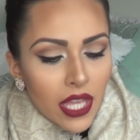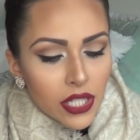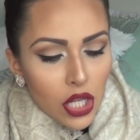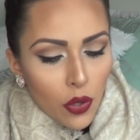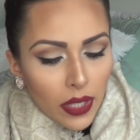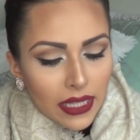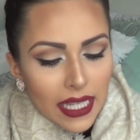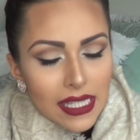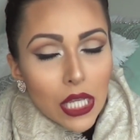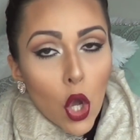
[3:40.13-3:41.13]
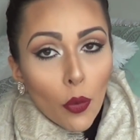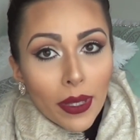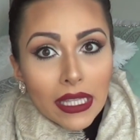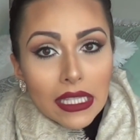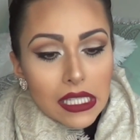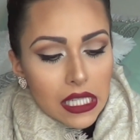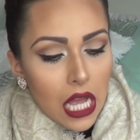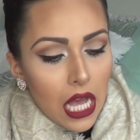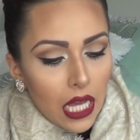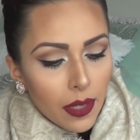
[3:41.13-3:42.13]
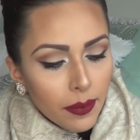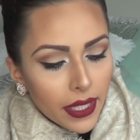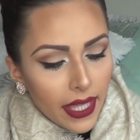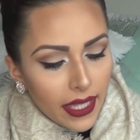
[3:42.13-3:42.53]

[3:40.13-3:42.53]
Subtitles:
So let's open this up